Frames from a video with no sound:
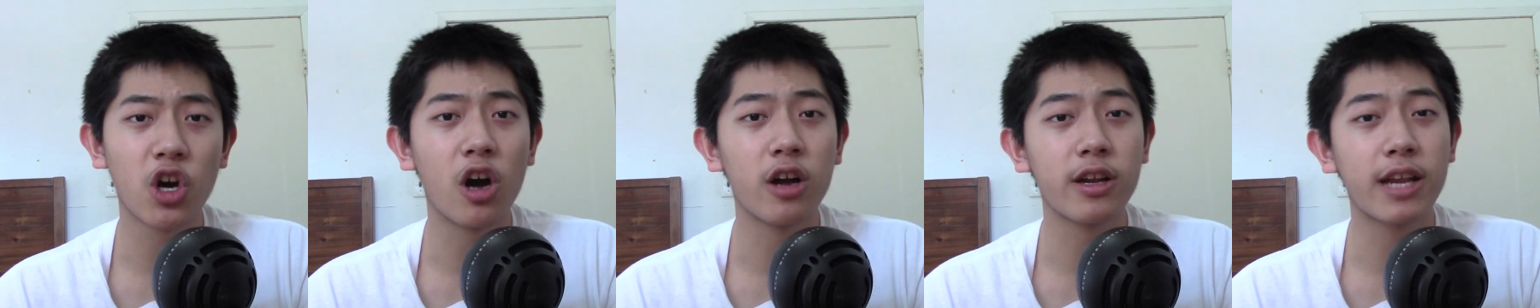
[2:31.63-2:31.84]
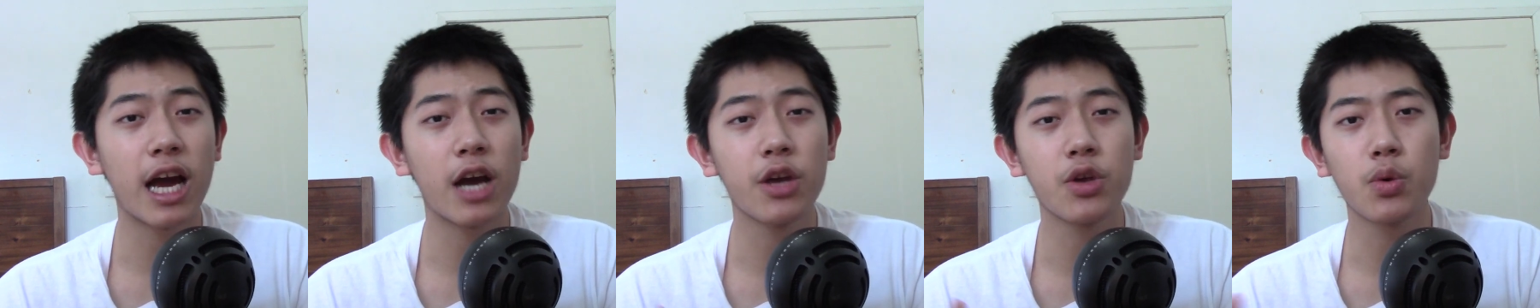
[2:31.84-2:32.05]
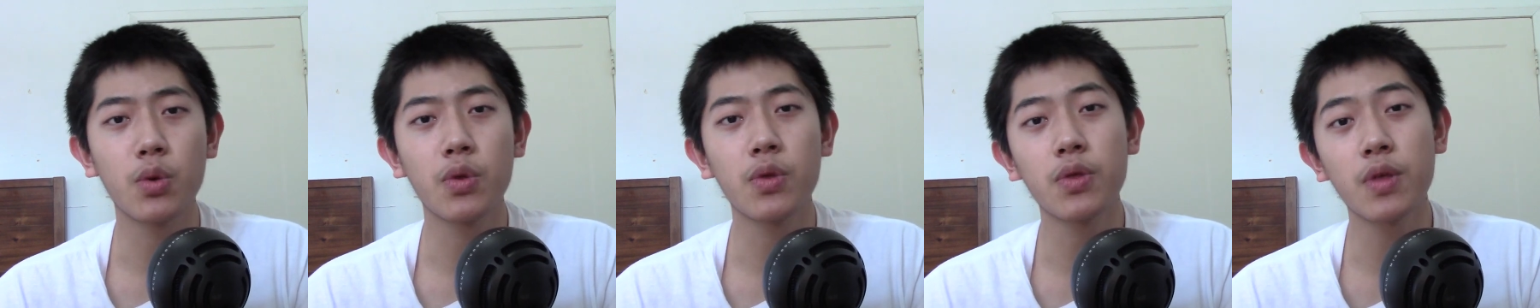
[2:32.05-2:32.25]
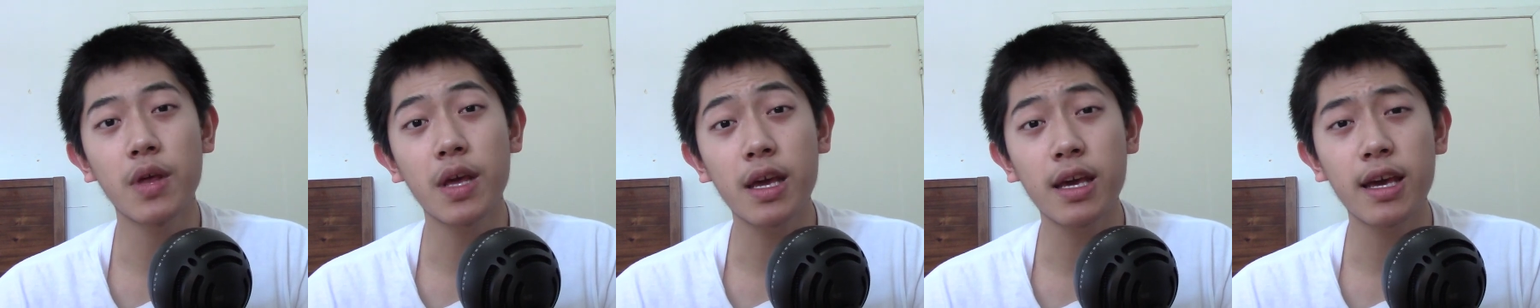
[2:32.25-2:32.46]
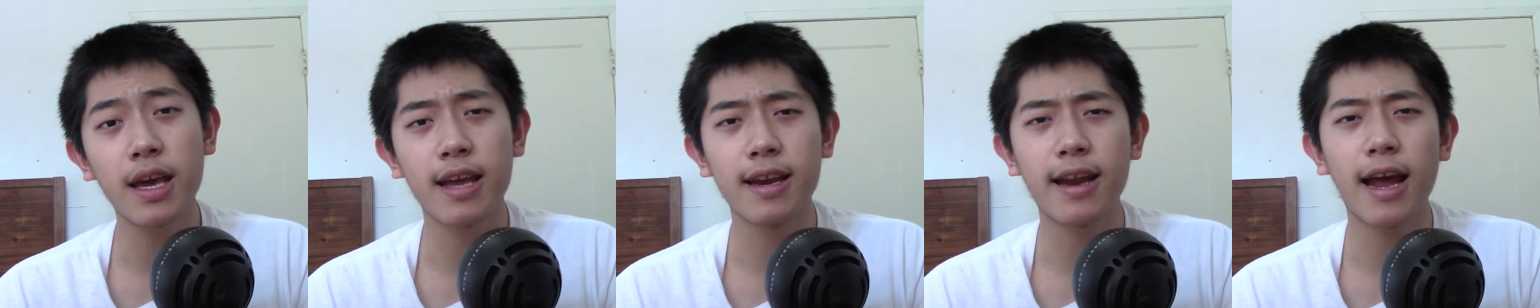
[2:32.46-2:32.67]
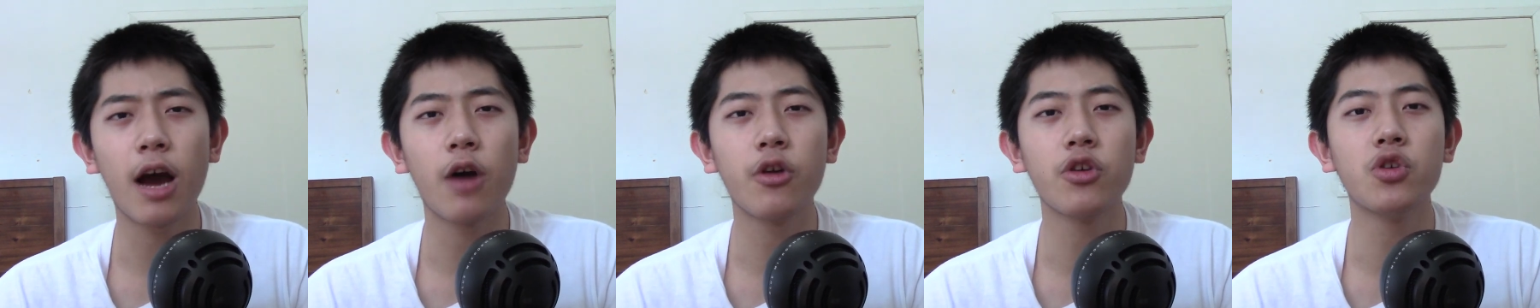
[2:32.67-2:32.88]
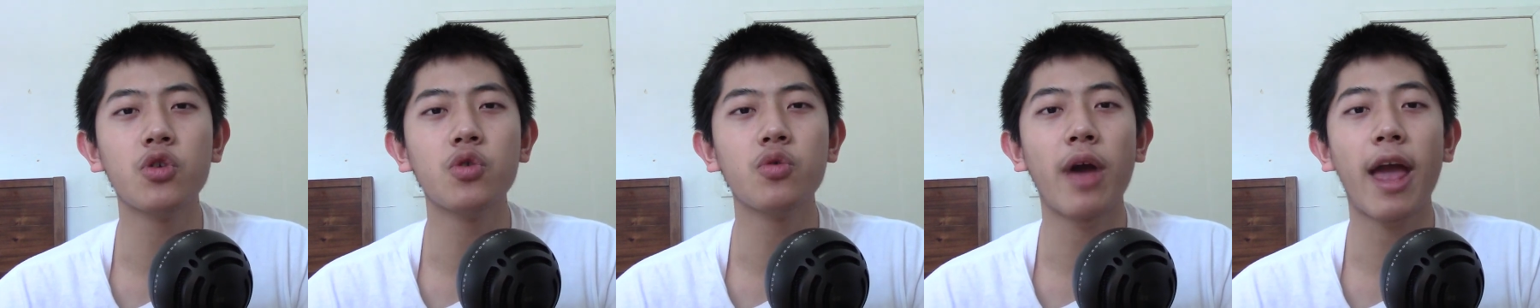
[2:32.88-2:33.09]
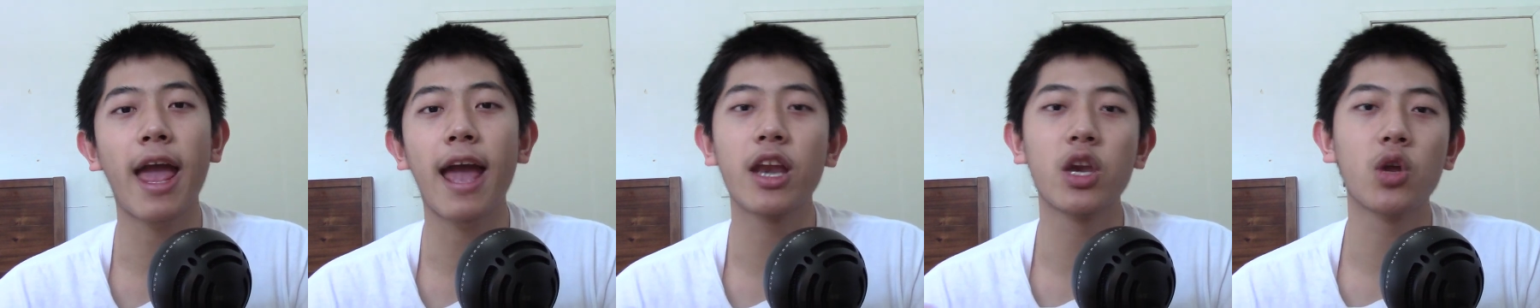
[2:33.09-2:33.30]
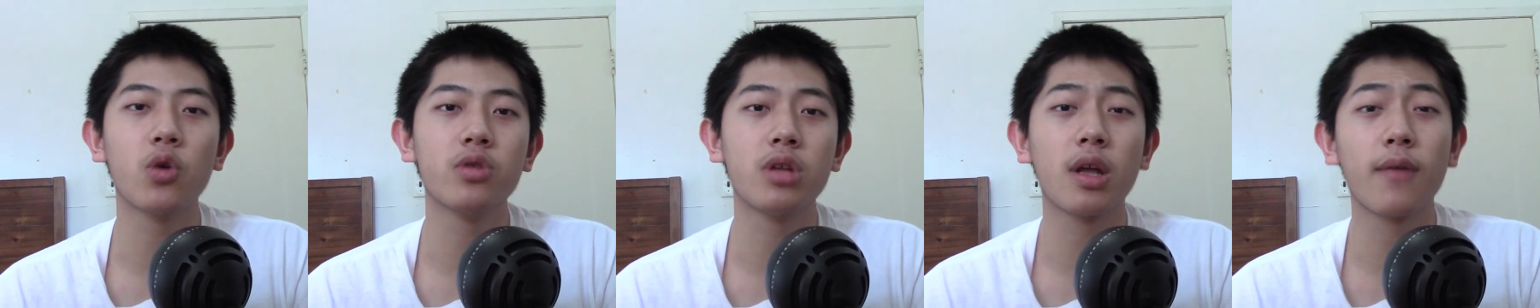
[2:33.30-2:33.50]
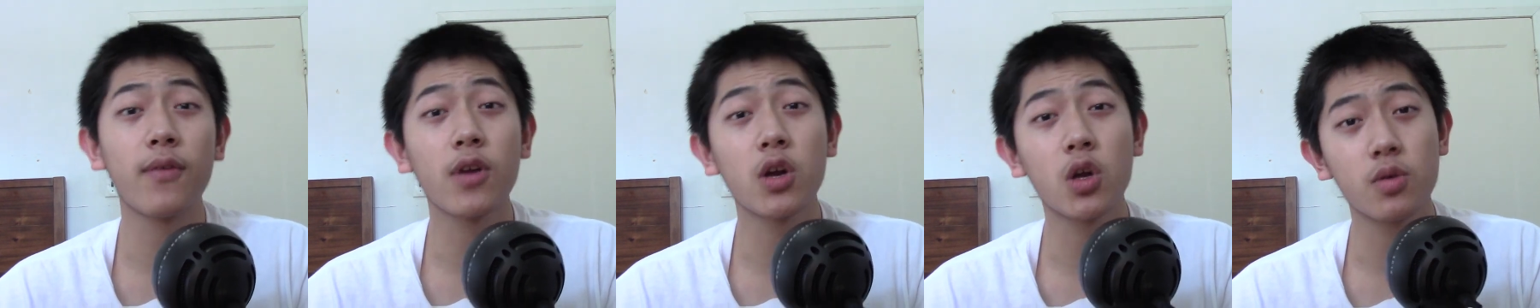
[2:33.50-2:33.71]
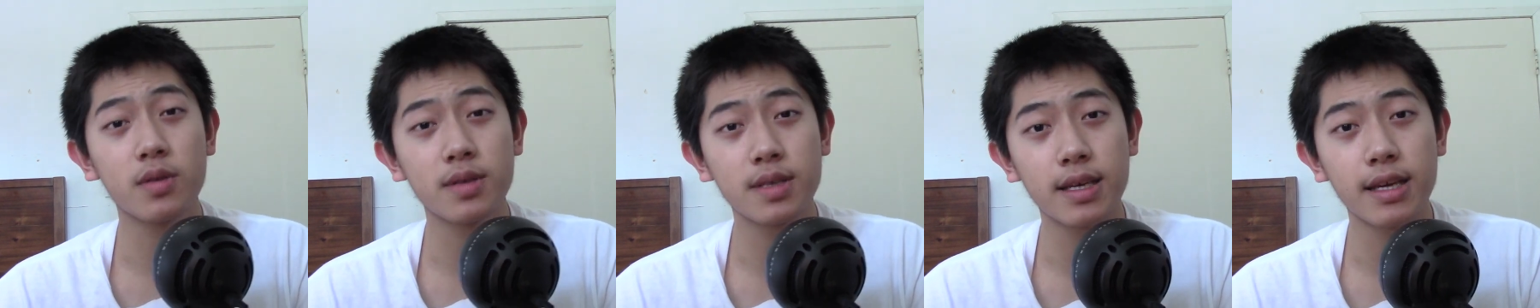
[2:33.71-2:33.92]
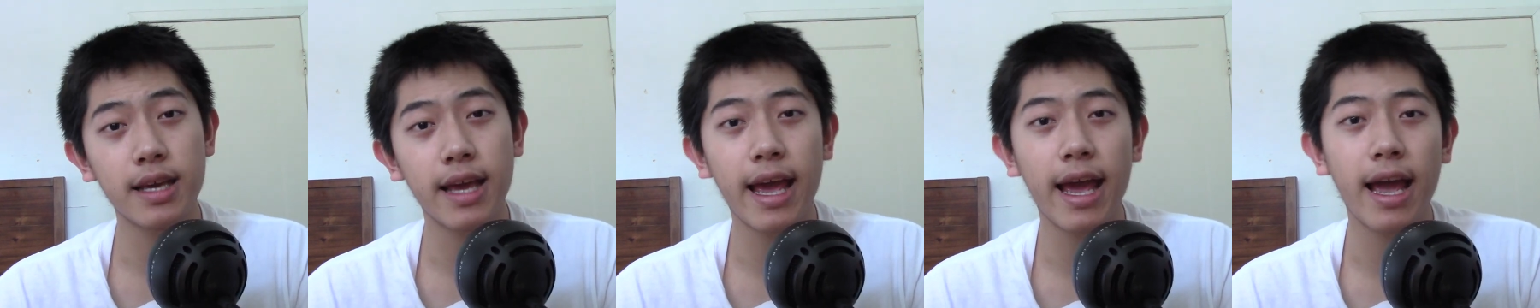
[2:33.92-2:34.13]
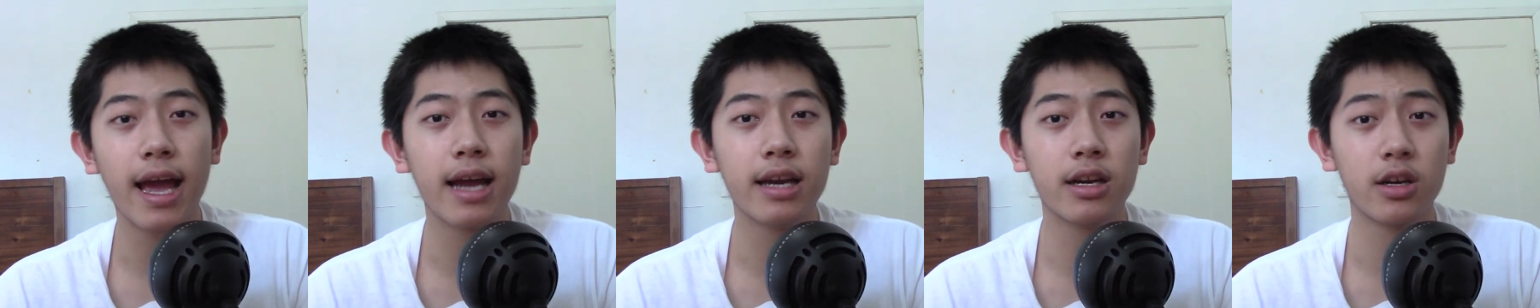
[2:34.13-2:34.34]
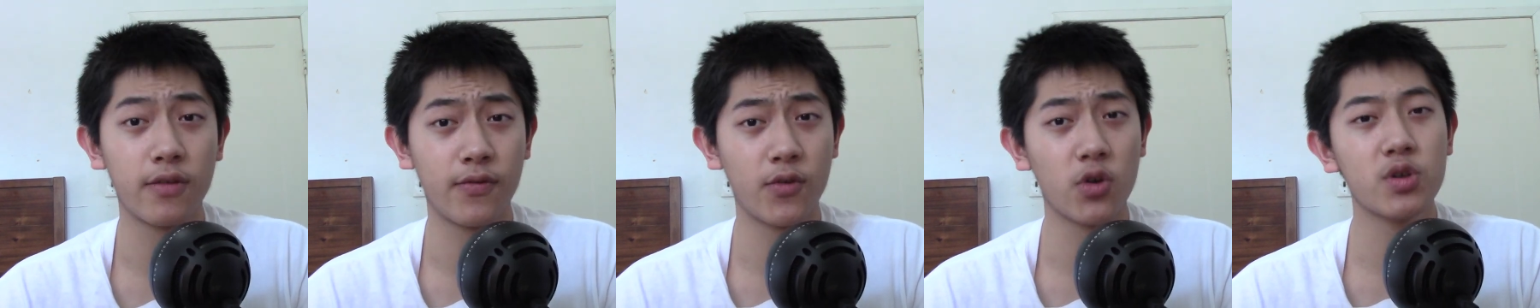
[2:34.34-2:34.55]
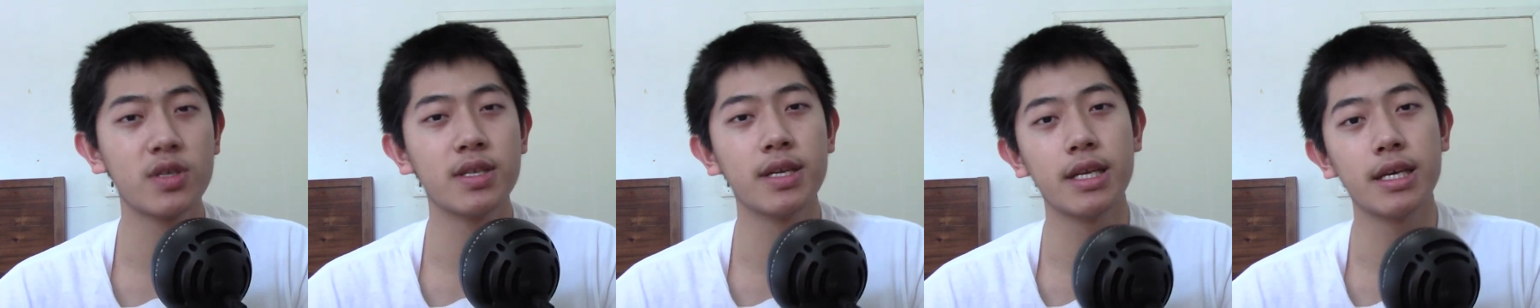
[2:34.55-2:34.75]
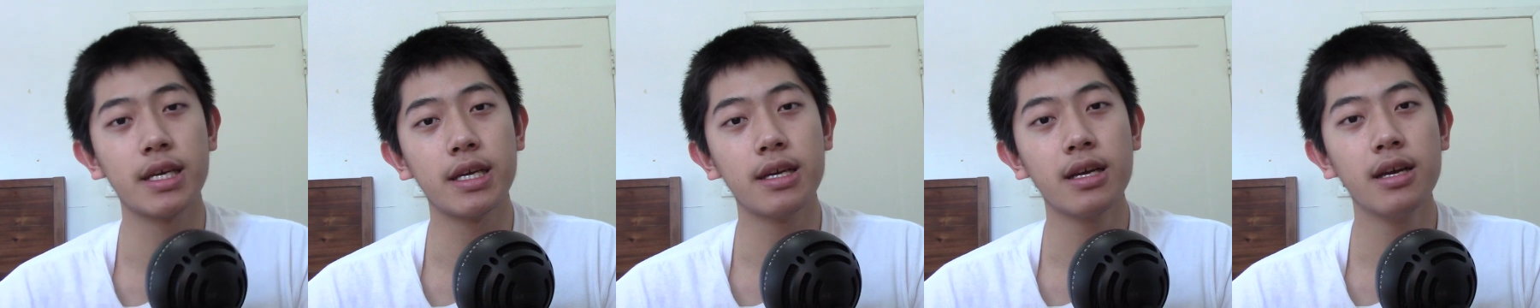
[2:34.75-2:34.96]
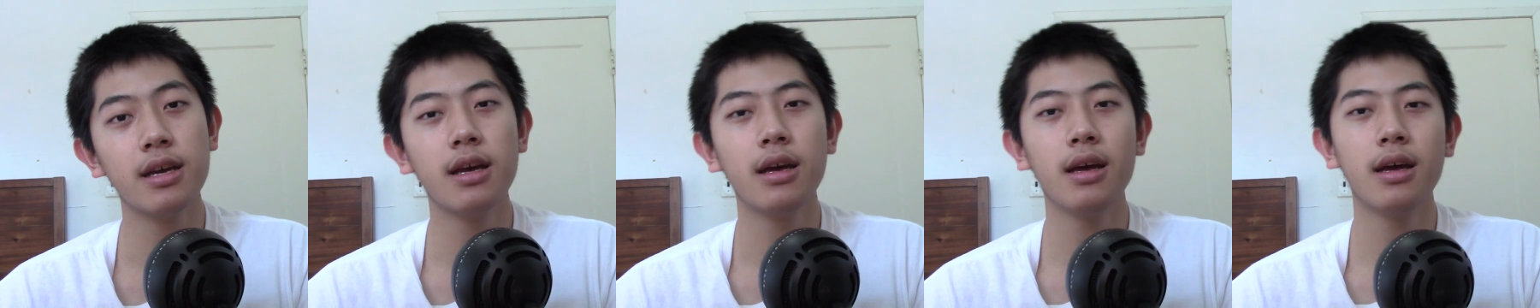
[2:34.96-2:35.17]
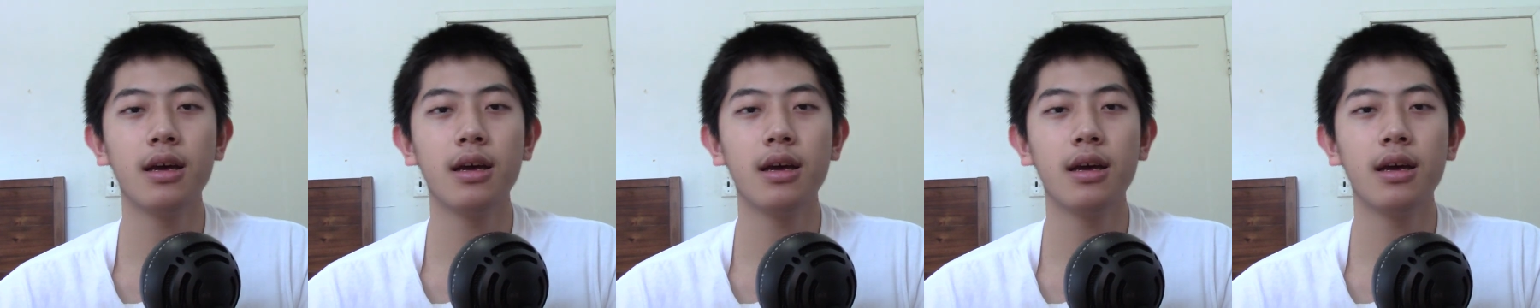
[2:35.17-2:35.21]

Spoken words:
on how you think and how you handle difficulty and adversity,